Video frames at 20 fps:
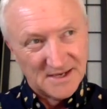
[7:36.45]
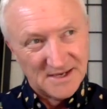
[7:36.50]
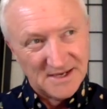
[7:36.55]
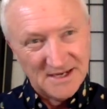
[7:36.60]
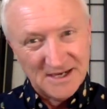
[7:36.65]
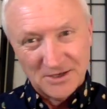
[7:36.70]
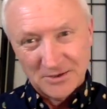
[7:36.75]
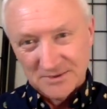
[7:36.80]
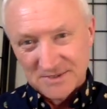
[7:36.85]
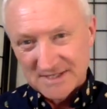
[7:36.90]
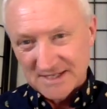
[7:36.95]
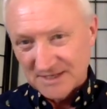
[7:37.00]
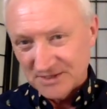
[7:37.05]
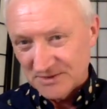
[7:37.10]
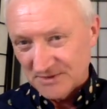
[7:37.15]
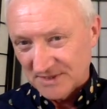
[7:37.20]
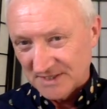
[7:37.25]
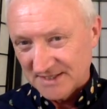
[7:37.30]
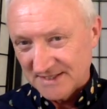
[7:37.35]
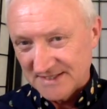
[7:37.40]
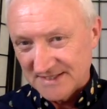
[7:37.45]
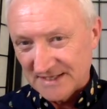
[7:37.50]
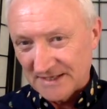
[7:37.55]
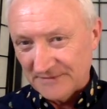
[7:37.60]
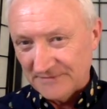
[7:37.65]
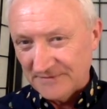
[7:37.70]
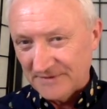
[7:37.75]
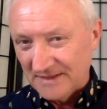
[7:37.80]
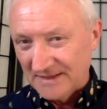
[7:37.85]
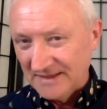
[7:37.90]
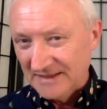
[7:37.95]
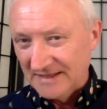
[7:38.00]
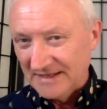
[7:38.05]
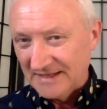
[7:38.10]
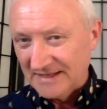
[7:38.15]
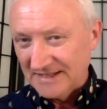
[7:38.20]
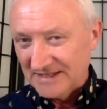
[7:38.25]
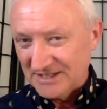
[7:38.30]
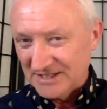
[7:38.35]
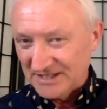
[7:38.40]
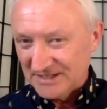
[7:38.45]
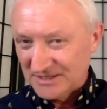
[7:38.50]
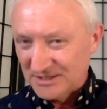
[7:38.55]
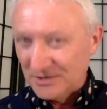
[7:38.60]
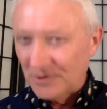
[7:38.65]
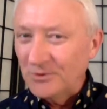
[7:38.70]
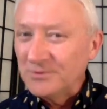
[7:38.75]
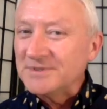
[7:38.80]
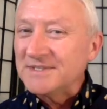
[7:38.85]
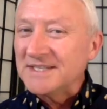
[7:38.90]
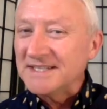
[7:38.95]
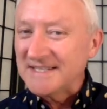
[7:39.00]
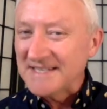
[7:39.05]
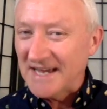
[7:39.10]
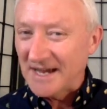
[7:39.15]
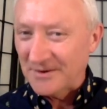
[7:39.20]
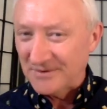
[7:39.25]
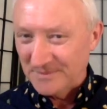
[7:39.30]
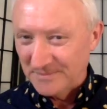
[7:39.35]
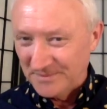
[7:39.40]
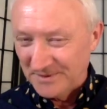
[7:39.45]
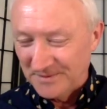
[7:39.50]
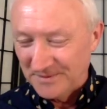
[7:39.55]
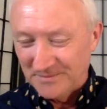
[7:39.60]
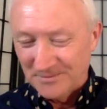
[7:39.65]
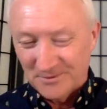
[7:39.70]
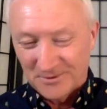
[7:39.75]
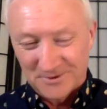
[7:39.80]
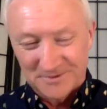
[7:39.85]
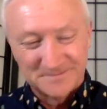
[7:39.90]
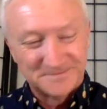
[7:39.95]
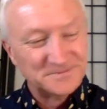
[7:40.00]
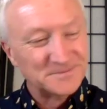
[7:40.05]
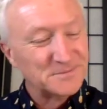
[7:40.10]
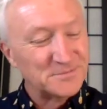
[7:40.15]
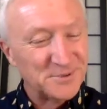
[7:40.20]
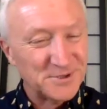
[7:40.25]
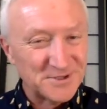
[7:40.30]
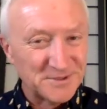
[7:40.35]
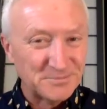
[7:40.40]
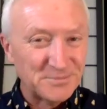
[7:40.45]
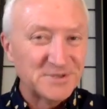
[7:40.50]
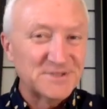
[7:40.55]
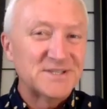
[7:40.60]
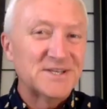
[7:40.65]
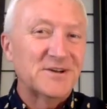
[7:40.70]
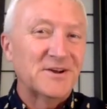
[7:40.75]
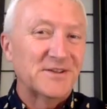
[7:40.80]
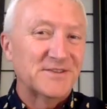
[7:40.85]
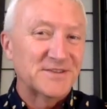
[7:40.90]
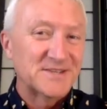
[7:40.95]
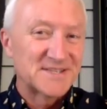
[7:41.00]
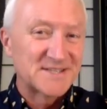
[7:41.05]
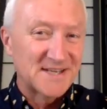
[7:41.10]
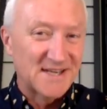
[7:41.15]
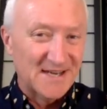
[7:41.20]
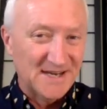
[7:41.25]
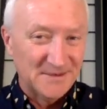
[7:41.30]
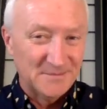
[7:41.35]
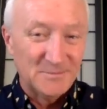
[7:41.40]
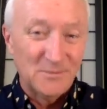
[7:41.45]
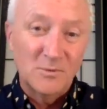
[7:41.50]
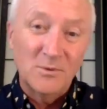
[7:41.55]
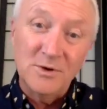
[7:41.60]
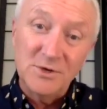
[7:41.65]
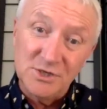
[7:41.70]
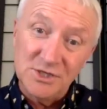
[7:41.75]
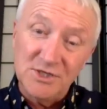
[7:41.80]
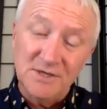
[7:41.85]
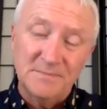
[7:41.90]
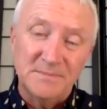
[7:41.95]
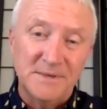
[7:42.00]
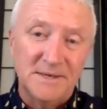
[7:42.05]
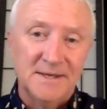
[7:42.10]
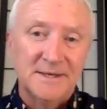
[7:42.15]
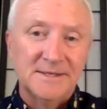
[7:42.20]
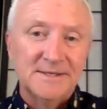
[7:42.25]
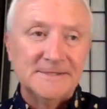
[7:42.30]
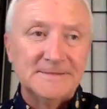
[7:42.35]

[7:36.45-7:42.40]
egocentric self, it just tones it down a bit more, puts it on the side where it should be,